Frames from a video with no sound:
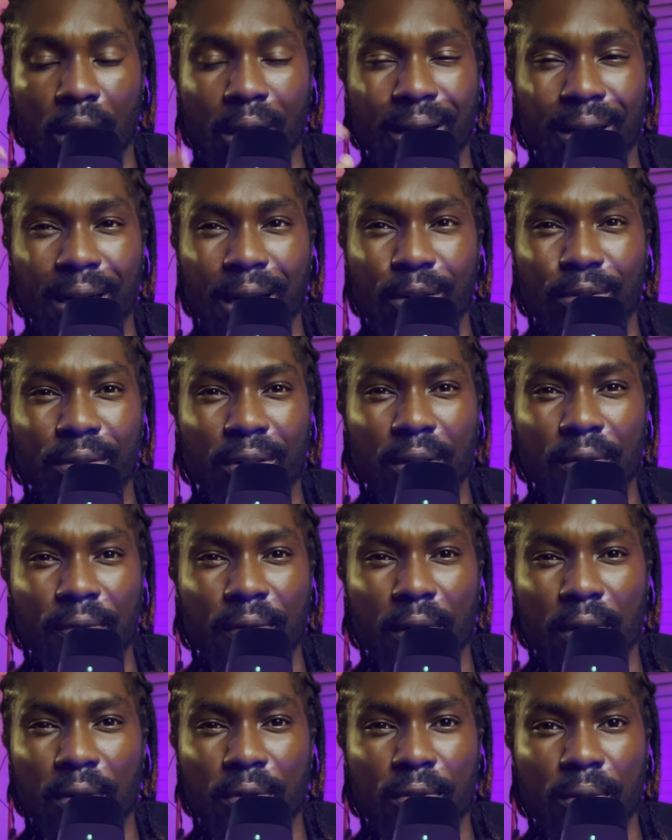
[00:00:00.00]
cloud
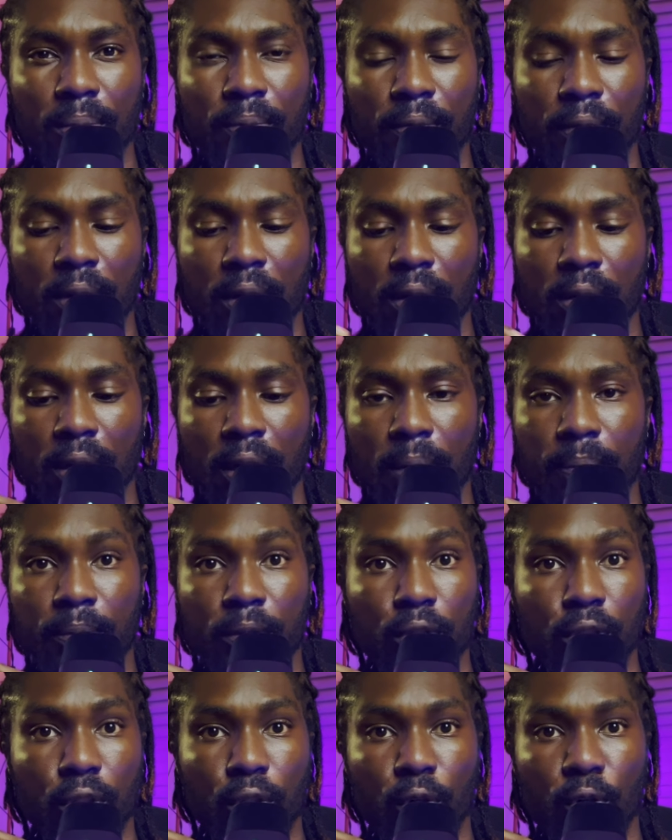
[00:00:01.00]
lifter or something like that. I'm
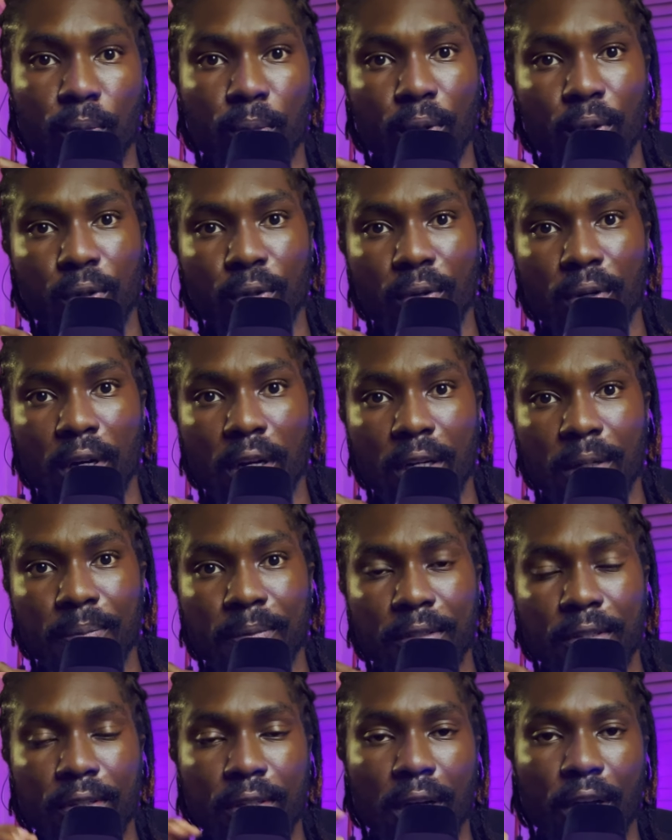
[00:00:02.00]
not sure, but
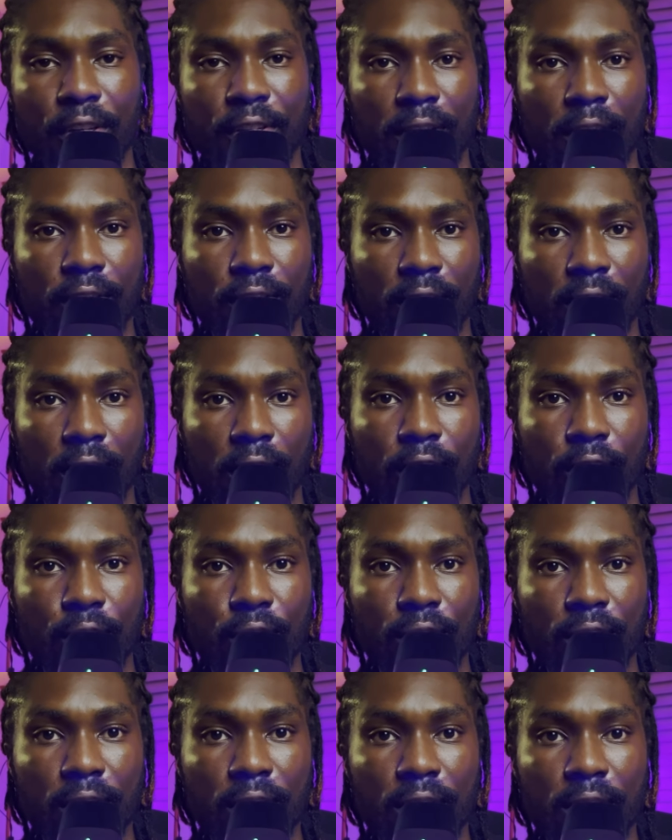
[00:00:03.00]
this is how it sounds like
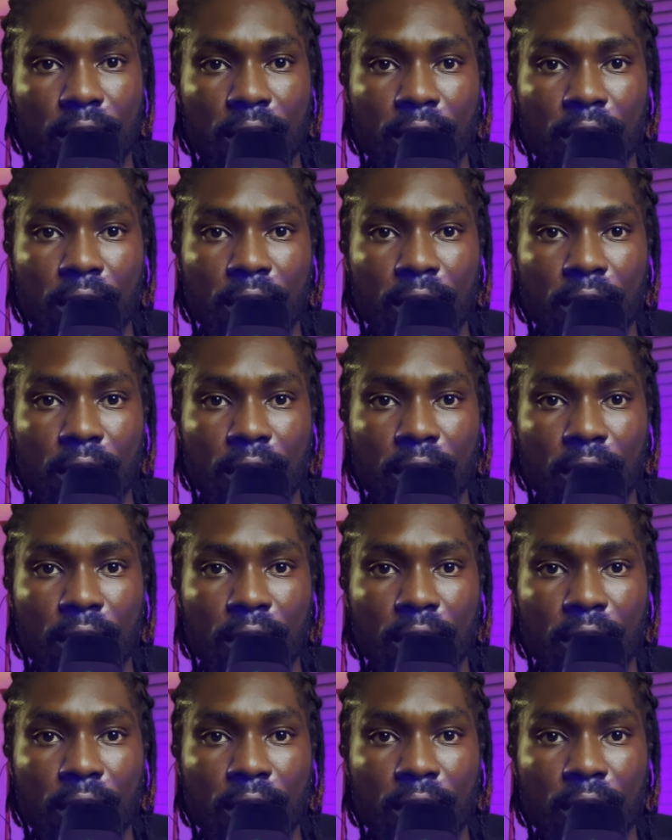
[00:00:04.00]
using